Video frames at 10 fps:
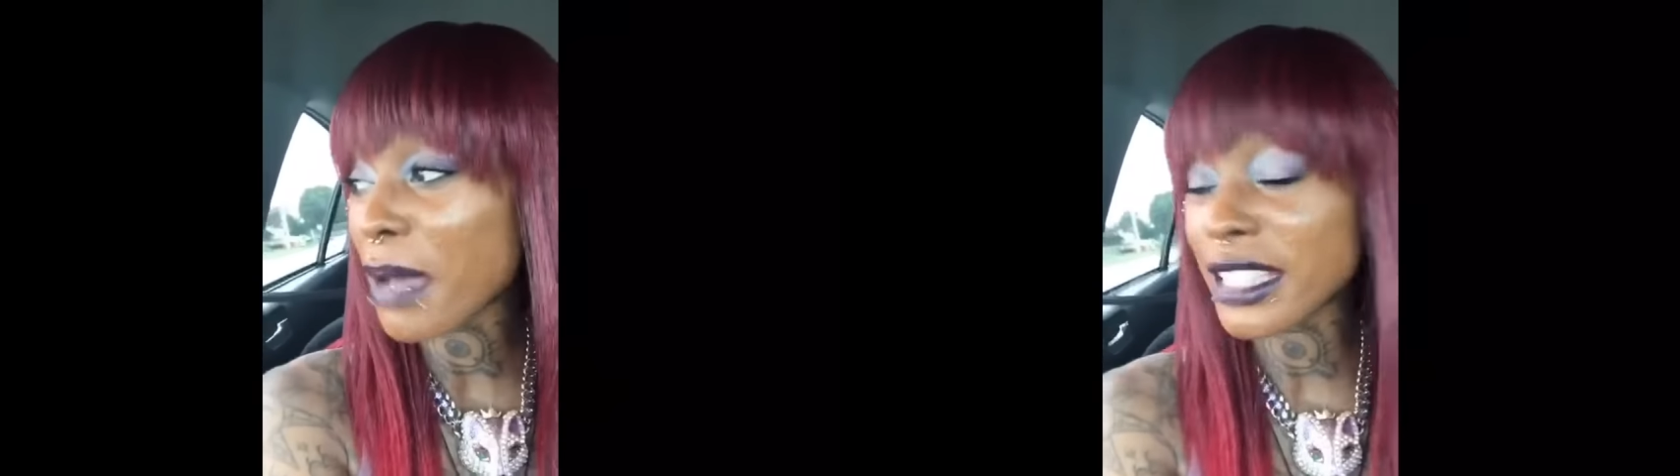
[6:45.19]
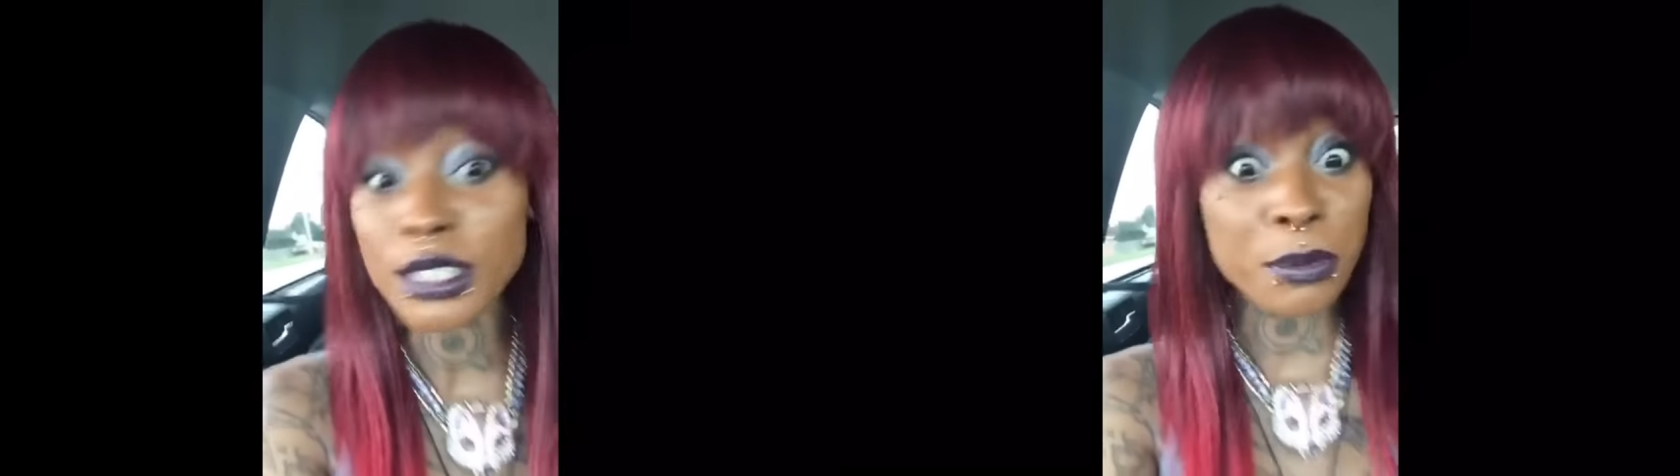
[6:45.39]

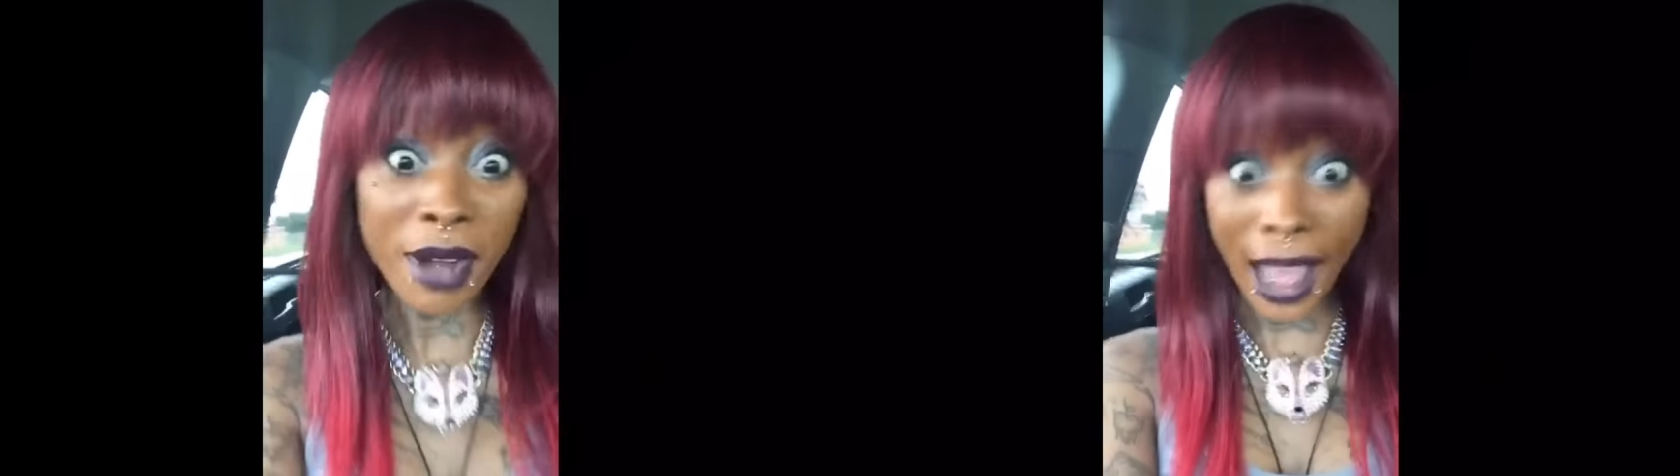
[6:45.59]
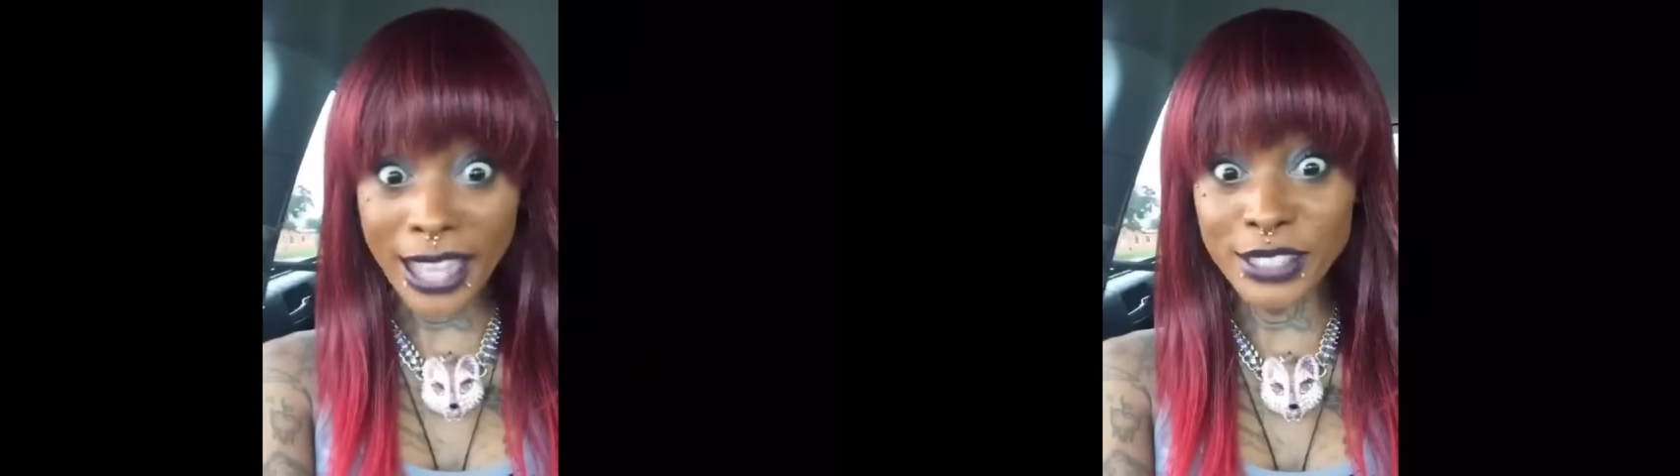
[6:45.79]
my
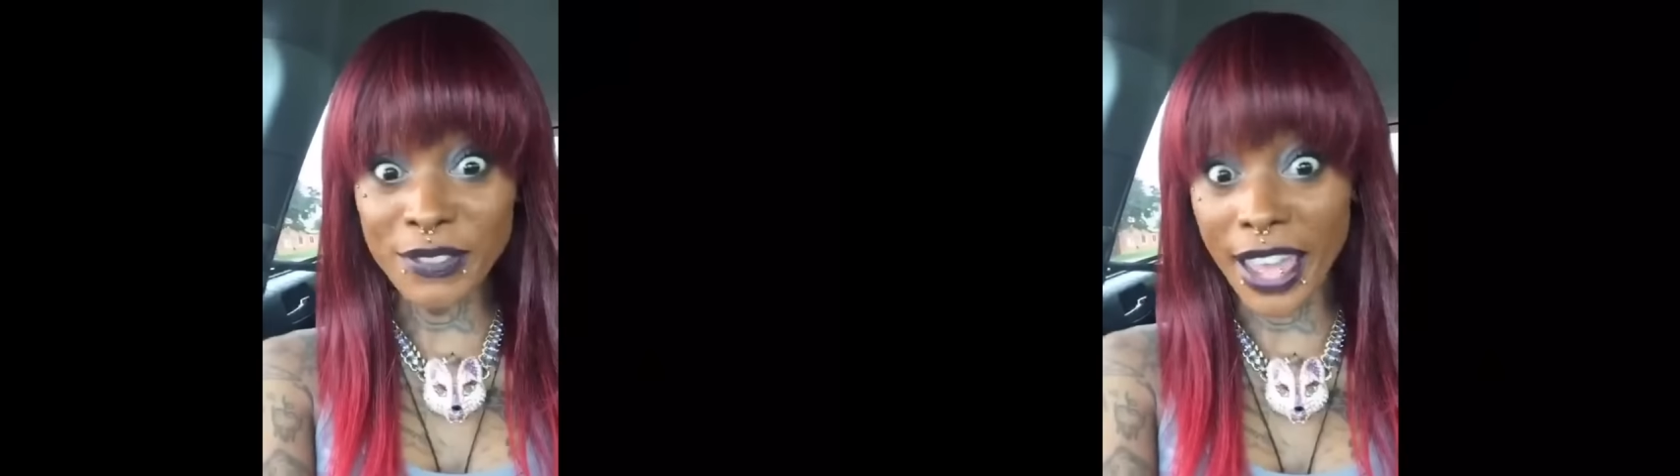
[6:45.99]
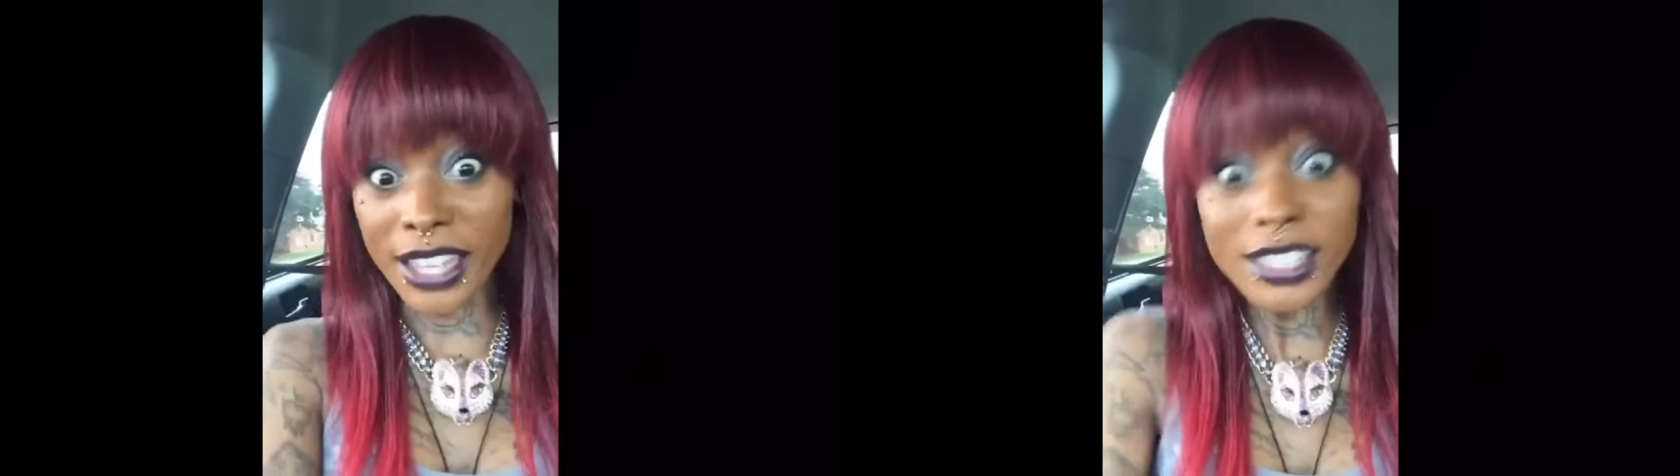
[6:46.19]
surprise
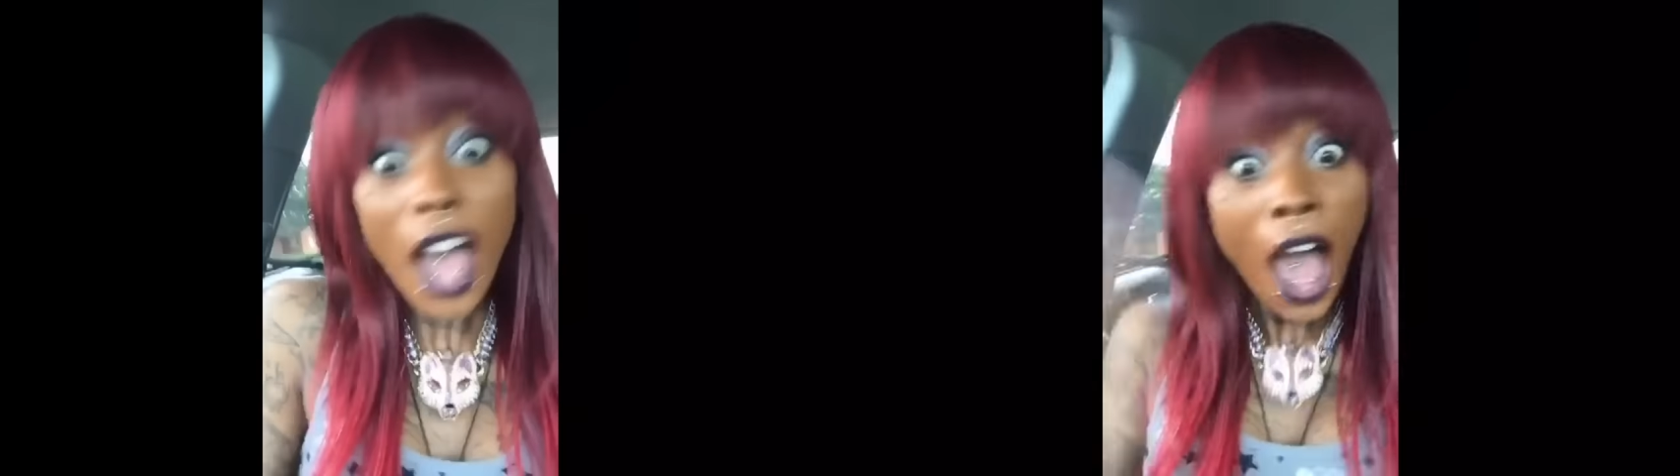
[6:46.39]
face